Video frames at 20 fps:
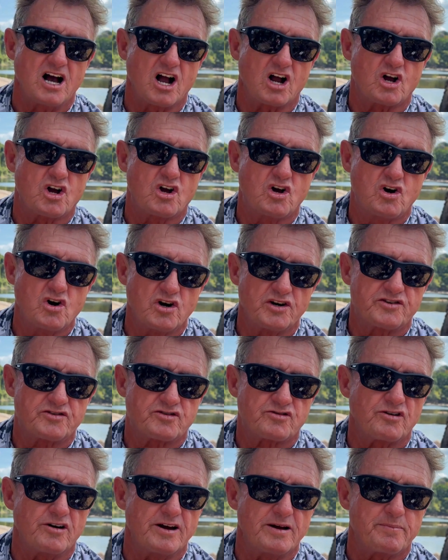a good
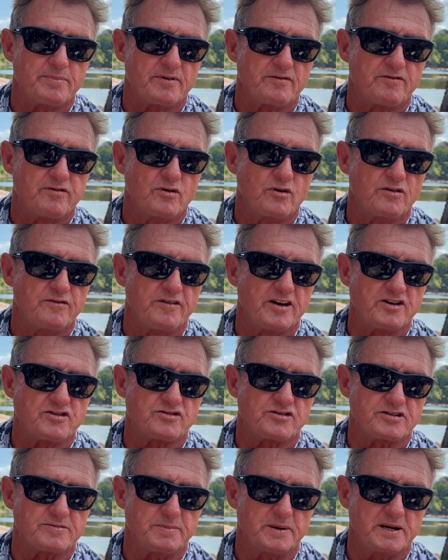trip for adventurous